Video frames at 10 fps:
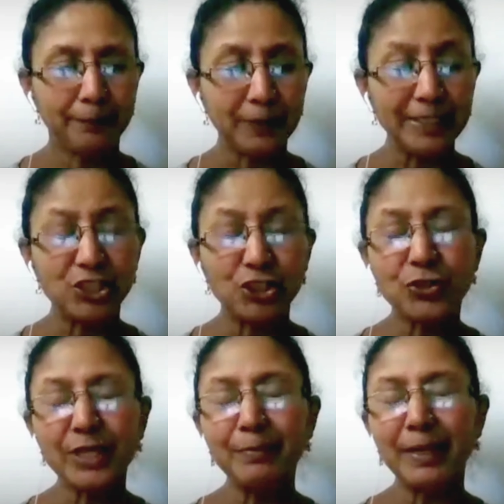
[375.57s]

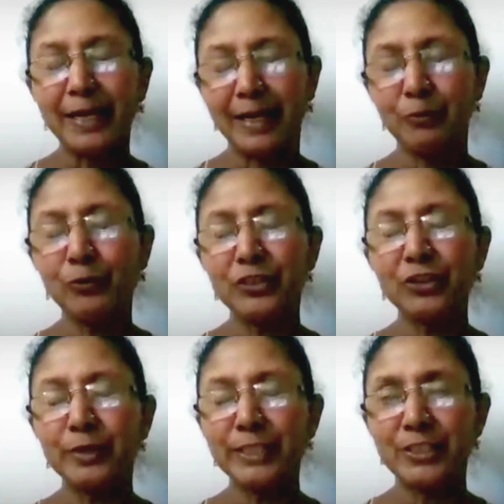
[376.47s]
streamline, I'm using the
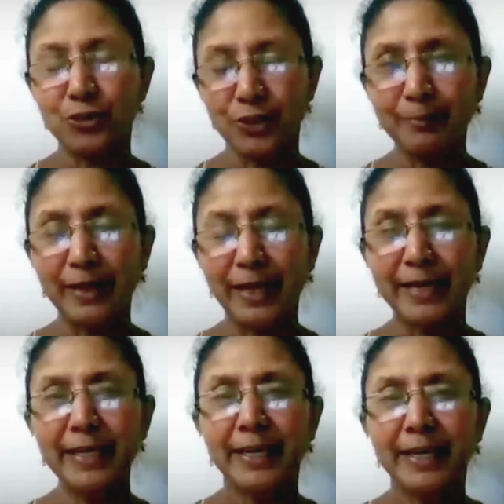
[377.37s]
word
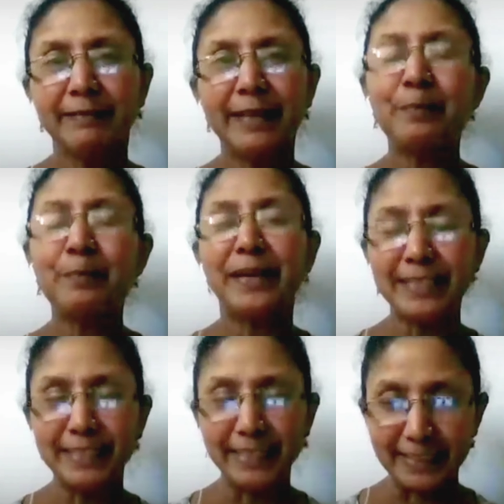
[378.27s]
streamline, their
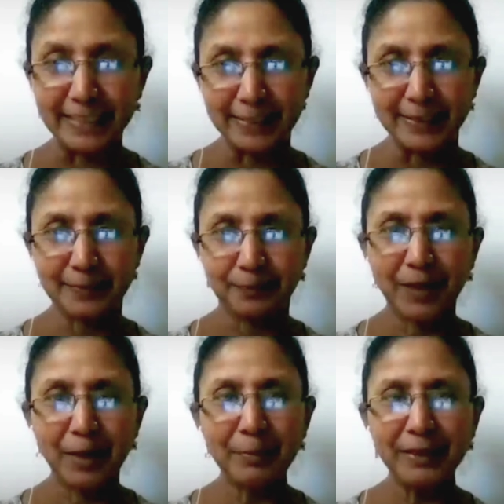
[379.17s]
parenting skills. I
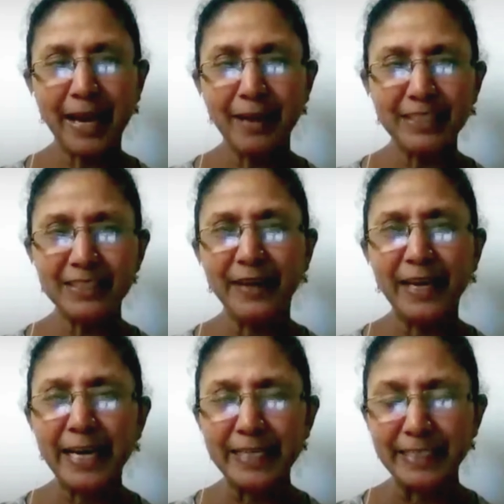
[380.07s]
mean, they have these vague
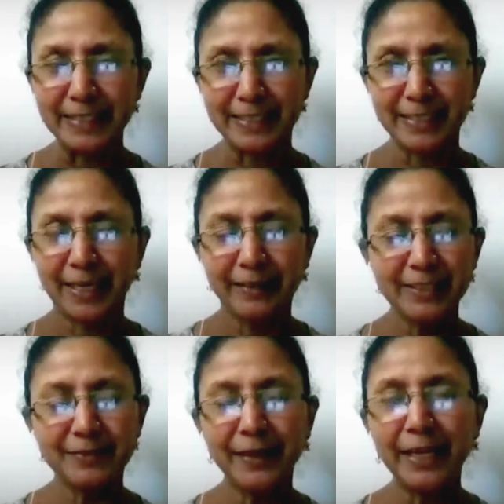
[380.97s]
ideas
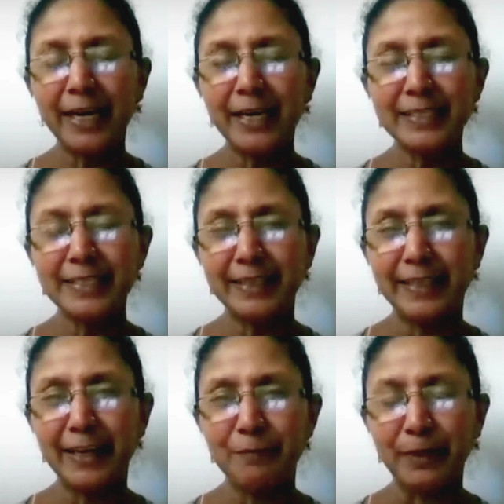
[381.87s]
that they
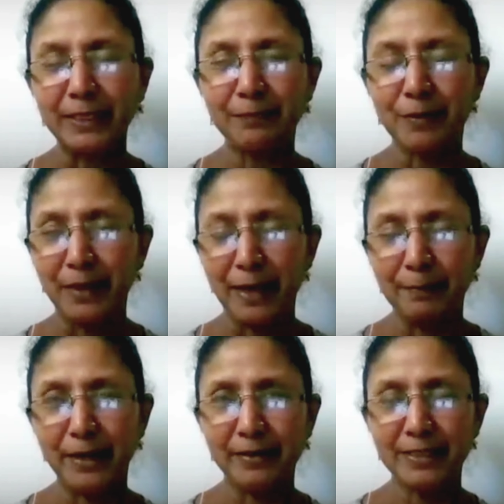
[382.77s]
have picked up from their
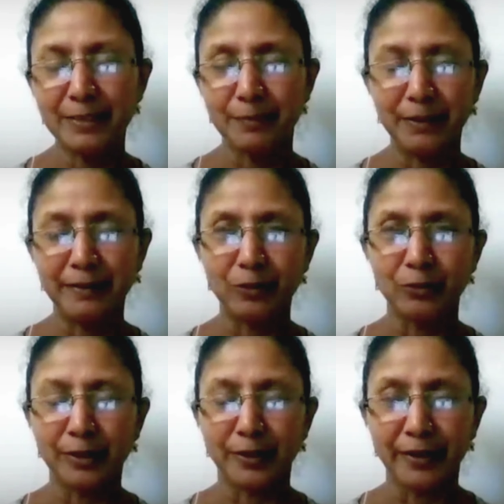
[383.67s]
parents, maybe their
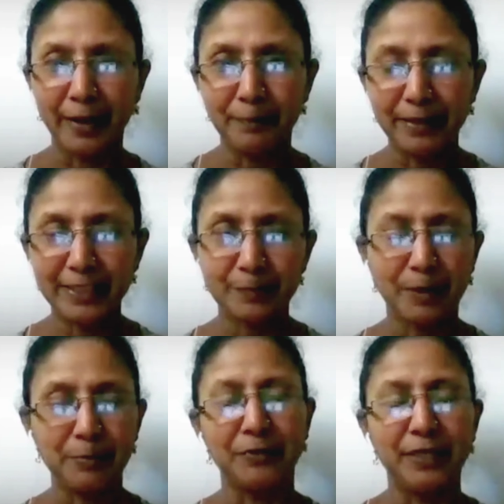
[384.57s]
own grandparents,
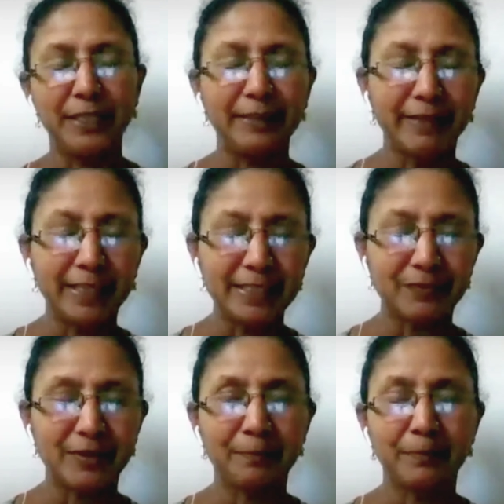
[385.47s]
maybe reading things
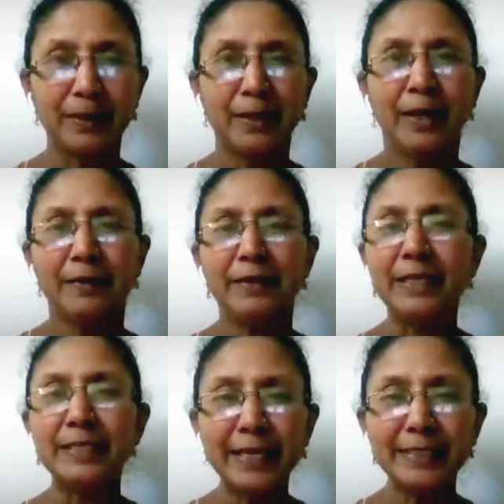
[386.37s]
from the
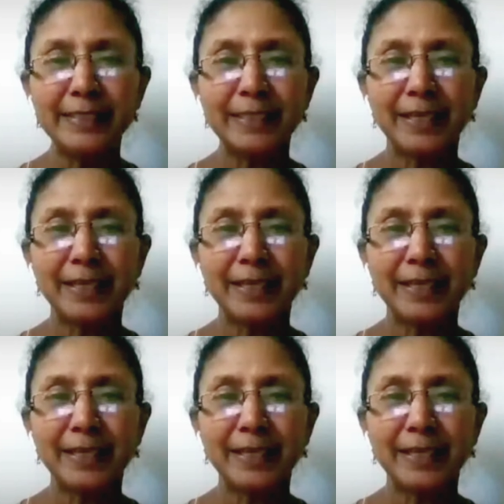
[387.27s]
internet,